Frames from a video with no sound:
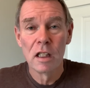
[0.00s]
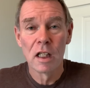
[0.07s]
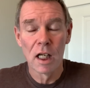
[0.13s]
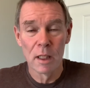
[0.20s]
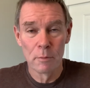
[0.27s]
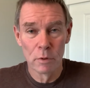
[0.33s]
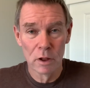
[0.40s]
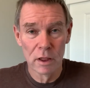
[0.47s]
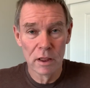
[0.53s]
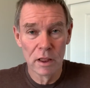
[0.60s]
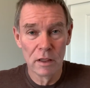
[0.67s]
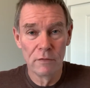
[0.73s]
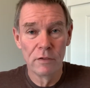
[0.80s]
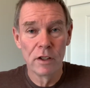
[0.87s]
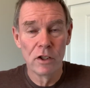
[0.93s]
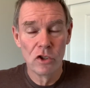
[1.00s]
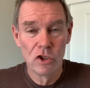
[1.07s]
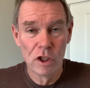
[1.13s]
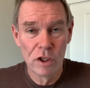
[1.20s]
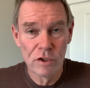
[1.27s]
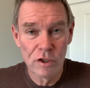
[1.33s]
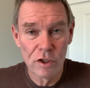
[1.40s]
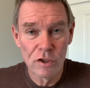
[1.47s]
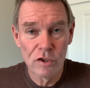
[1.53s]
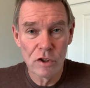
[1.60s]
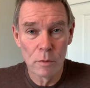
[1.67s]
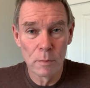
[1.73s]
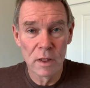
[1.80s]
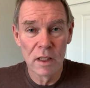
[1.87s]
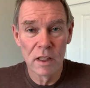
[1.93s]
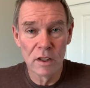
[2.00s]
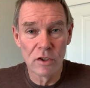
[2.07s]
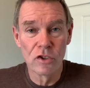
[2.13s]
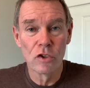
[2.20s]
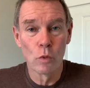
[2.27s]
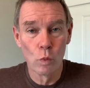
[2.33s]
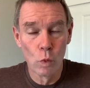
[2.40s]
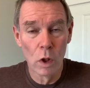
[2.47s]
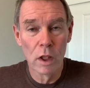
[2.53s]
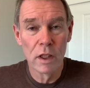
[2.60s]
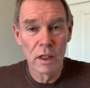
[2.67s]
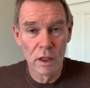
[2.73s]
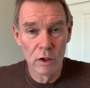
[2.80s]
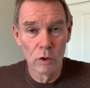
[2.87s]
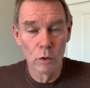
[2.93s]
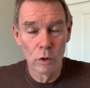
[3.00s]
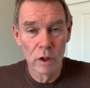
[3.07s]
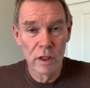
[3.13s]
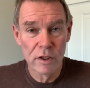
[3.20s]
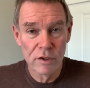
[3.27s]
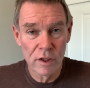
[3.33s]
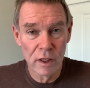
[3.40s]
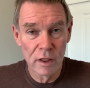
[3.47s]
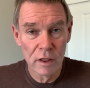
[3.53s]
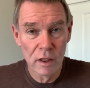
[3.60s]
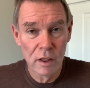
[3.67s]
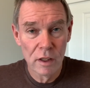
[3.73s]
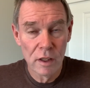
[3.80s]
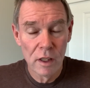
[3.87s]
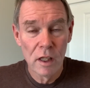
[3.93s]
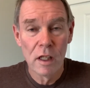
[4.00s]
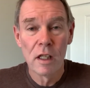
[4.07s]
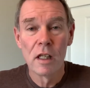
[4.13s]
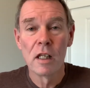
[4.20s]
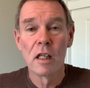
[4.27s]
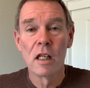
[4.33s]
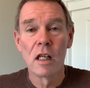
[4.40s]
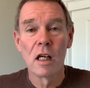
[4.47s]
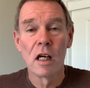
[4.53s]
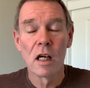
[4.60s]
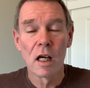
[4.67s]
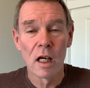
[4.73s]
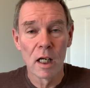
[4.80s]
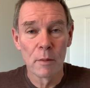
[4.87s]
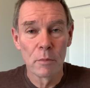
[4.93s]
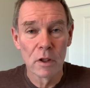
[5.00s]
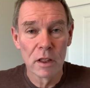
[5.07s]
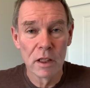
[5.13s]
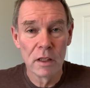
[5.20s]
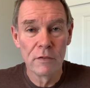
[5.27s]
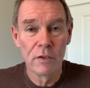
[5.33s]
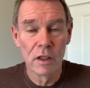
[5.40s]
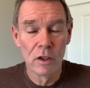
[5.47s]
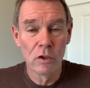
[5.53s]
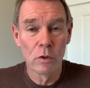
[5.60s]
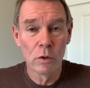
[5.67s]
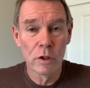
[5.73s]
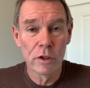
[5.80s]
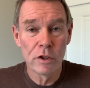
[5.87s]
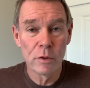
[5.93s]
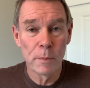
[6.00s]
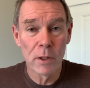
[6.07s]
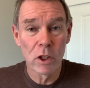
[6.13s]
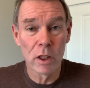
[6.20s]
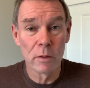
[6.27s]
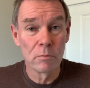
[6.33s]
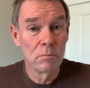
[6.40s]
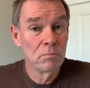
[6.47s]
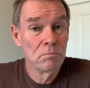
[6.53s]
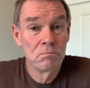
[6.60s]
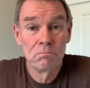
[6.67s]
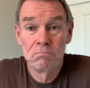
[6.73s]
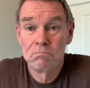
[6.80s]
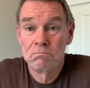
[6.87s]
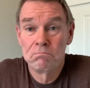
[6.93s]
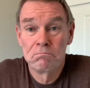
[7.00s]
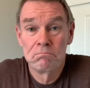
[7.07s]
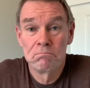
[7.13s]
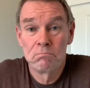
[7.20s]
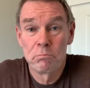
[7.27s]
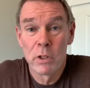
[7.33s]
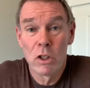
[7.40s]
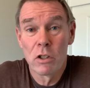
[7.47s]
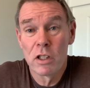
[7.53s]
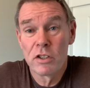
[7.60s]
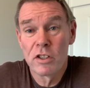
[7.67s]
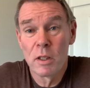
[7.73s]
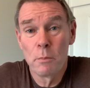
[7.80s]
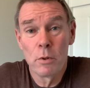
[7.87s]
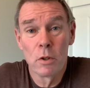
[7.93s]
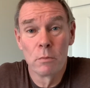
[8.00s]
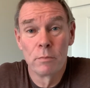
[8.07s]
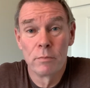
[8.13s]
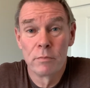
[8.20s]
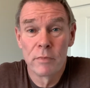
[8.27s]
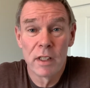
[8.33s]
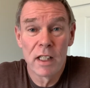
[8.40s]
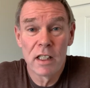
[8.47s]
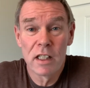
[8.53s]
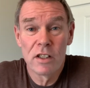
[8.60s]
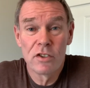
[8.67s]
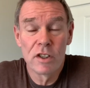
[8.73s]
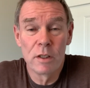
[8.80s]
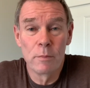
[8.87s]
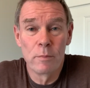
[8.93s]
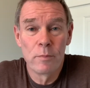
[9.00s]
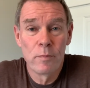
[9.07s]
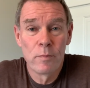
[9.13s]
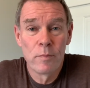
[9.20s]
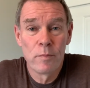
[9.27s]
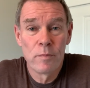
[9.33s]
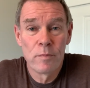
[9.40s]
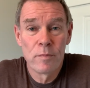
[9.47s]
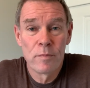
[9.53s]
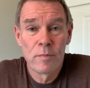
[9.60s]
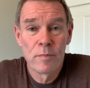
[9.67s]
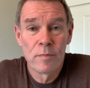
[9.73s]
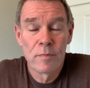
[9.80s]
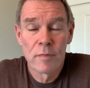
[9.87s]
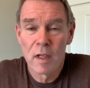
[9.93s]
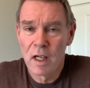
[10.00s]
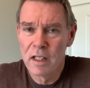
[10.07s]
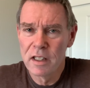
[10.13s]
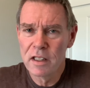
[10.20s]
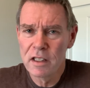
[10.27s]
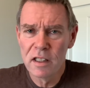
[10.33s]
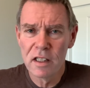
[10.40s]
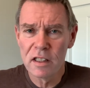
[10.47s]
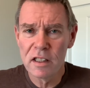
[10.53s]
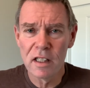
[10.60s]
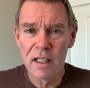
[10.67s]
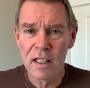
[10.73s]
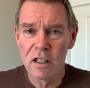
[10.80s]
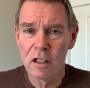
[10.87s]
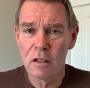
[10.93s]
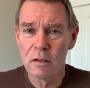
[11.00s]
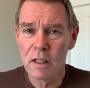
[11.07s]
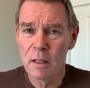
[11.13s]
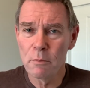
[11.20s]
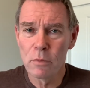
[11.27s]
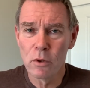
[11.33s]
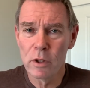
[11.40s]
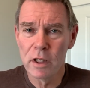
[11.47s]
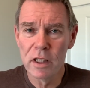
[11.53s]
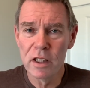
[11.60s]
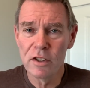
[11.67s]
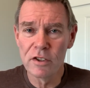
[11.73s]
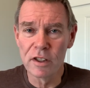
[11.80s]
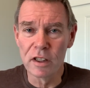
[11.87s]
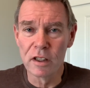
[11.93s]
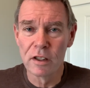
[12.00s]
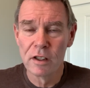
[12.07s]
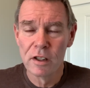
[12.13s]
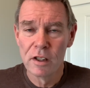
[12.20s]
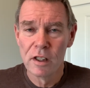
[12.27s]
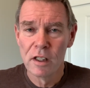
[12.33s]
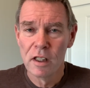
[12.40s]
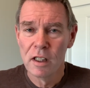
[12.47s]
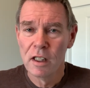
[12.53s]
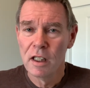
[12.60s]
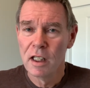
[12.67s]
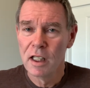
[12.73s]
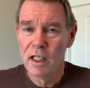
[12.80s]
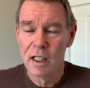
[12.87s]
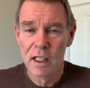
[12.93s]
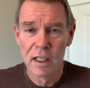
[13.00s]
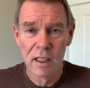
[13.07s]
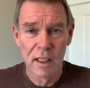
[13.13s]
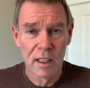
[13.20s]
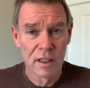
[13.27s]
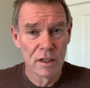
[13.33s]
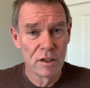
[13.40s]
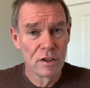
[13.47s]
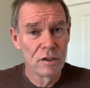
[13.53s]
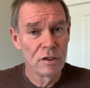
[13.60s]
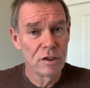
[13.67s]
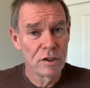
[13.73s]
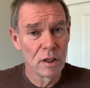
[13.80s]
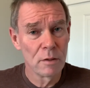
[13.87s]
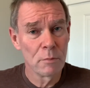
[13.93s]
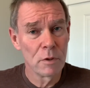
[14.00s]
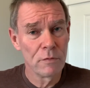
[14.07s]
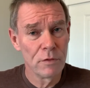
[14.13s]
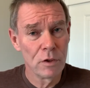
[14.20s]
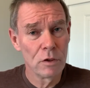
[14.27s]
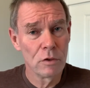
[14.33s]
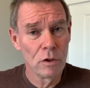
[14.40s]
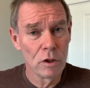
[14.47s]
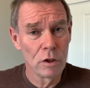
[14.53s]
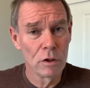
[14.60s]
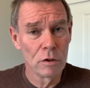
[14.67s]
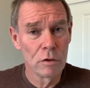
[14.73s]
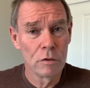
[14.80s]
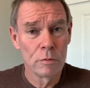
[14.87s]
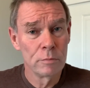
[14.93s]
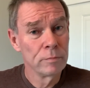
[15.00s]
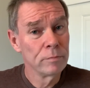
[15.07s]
I believe Jesus to be his one and only Son. I believe in the Holy Spirit. Pure and simple. That easy. Didn't get to that point easy. And as some of you know,